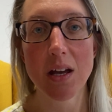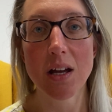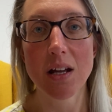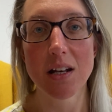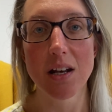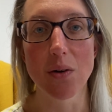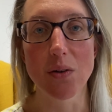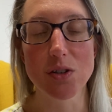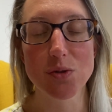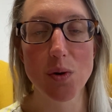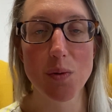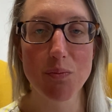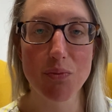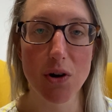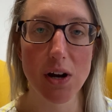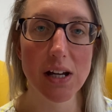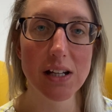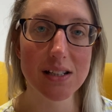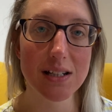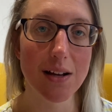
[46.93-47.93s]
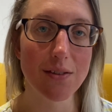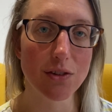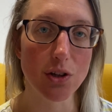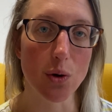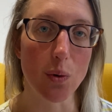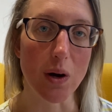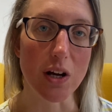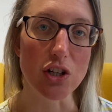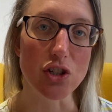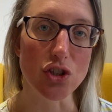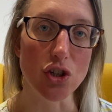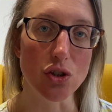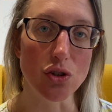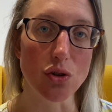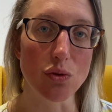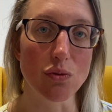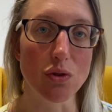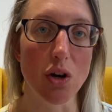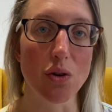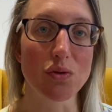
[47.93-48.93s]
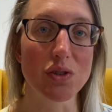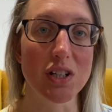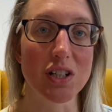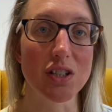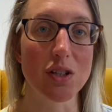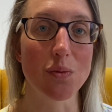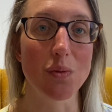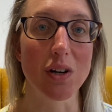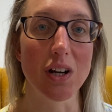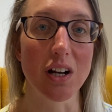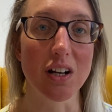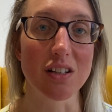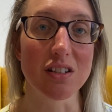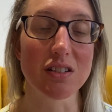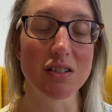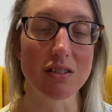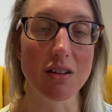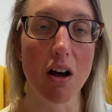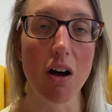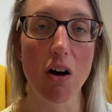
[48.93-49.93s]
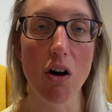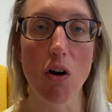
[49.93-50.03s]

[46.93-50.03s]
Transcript: Now, as we break down the question, you'll notice that we're going to start